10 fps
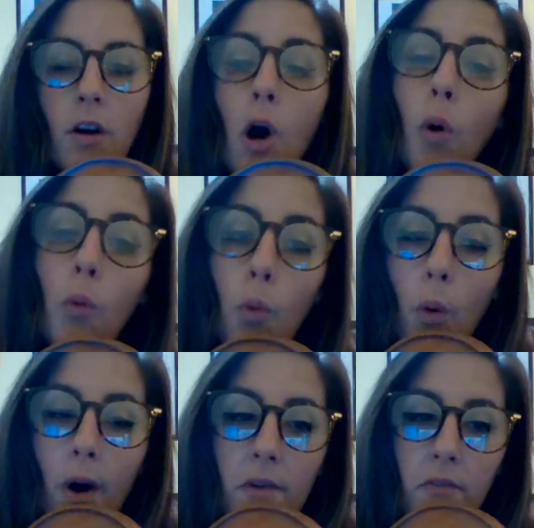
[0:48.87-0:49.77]

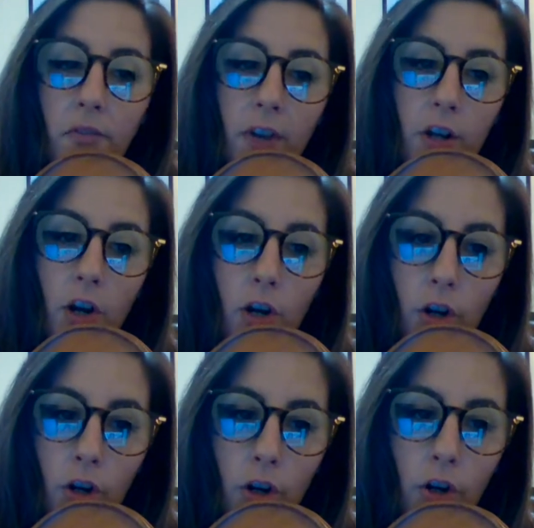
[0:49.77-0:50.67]
One finger
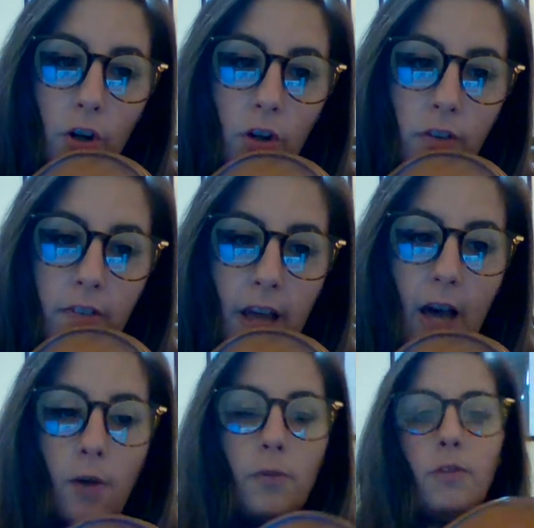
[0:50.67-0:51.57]
curled
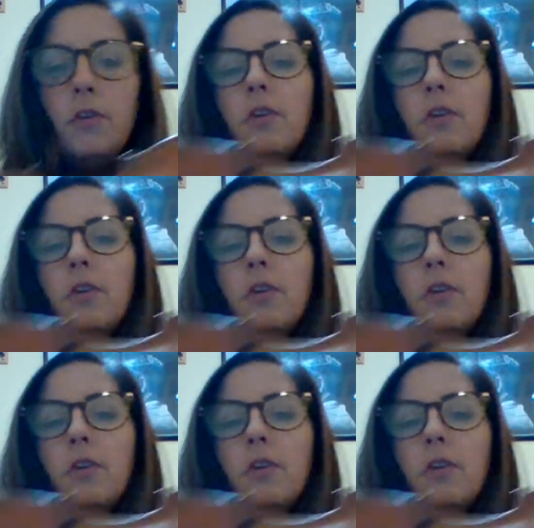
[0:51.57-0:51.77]
down